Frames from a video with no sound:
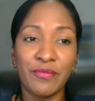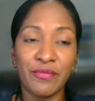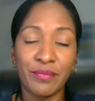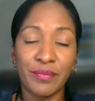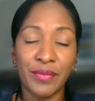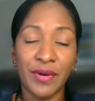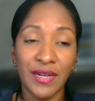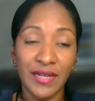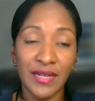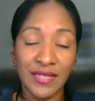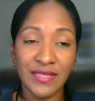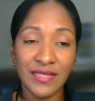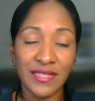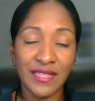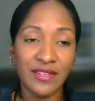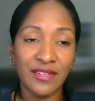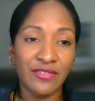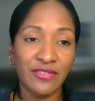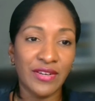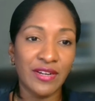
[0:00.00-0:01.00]

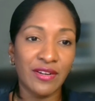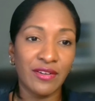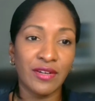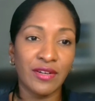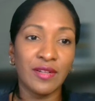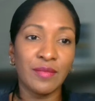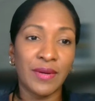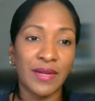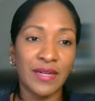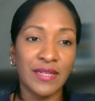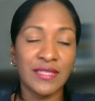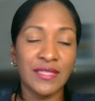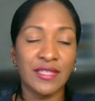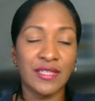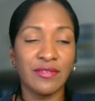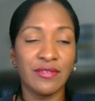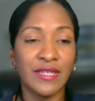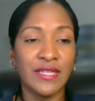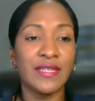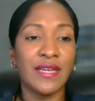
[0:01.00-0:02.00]
policy, the federal policy
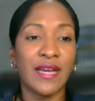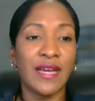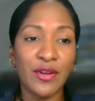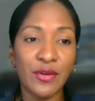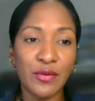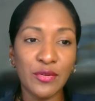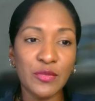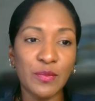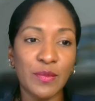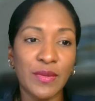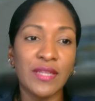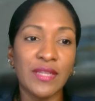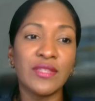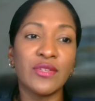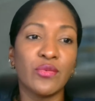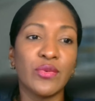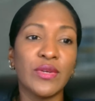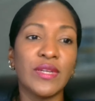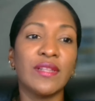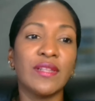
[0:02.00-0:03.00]
rate announcement,
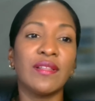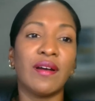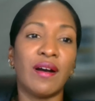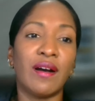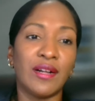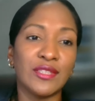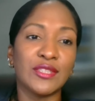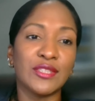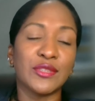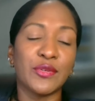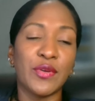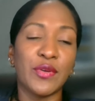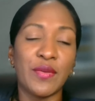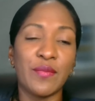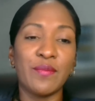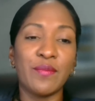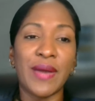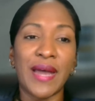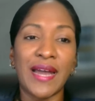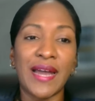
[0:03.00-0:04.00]
will also
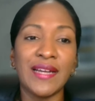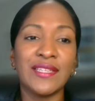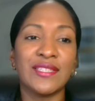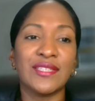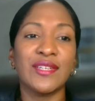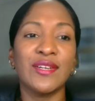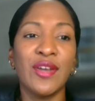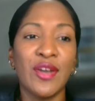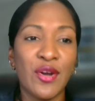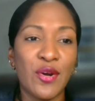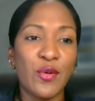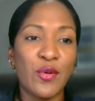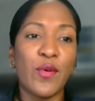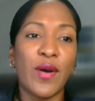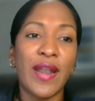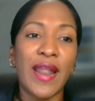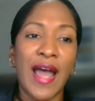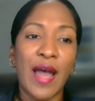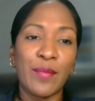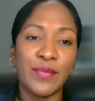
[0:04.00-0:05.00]
impact
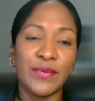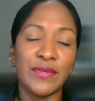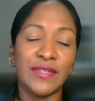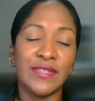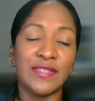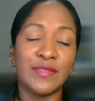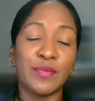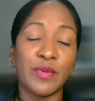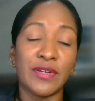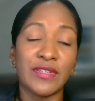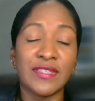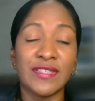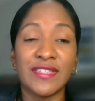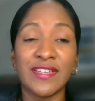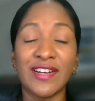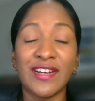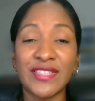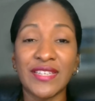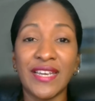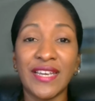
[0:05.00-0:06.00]
what happens. Persons
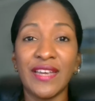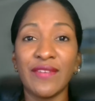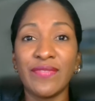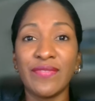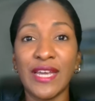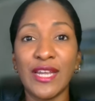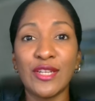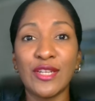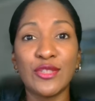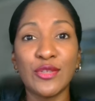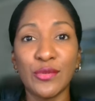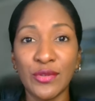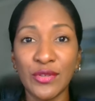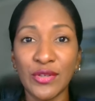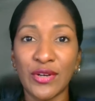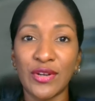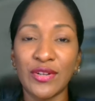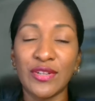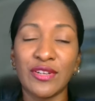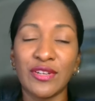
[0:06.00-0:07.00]
are saying if they don't
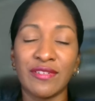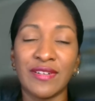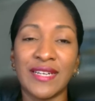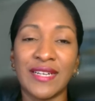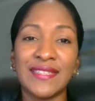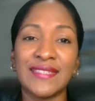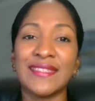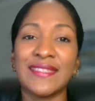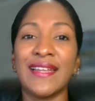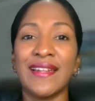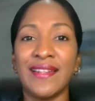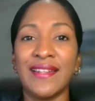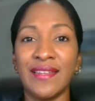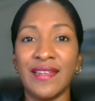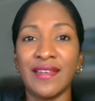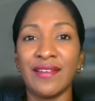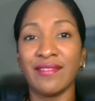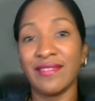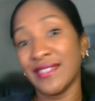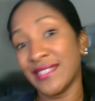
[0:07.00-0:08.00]
cut the rates, then
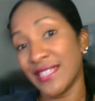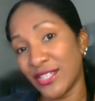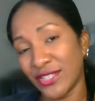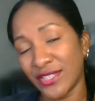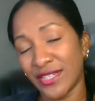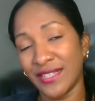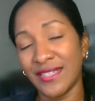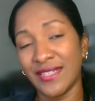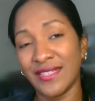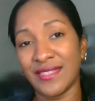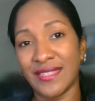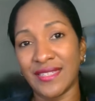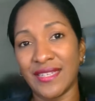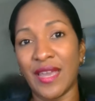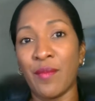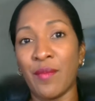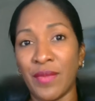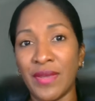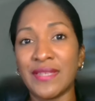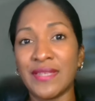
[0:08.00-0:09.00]
the recession is
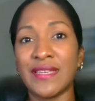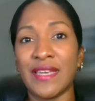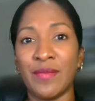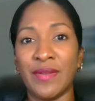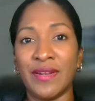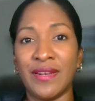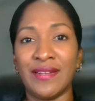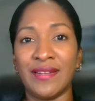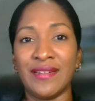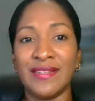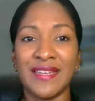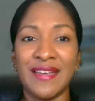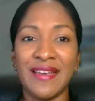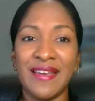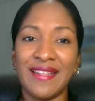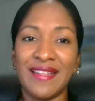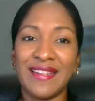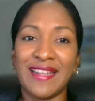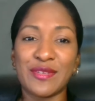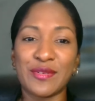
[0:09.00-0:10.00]
imminent.
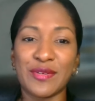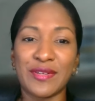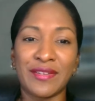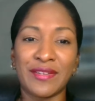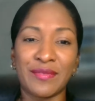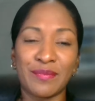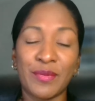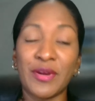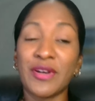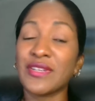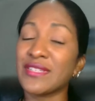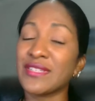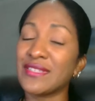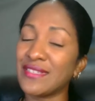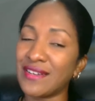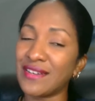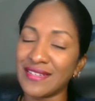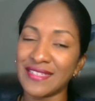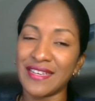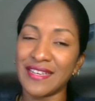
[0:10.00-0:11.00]
That's what persons
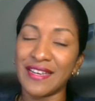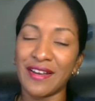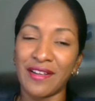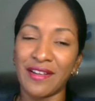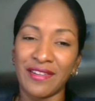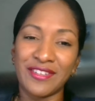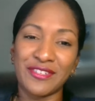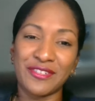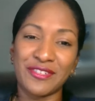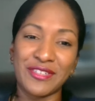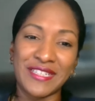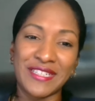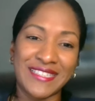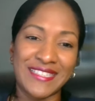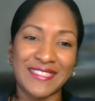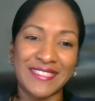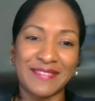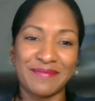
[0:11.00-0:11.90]
are saying on the streets.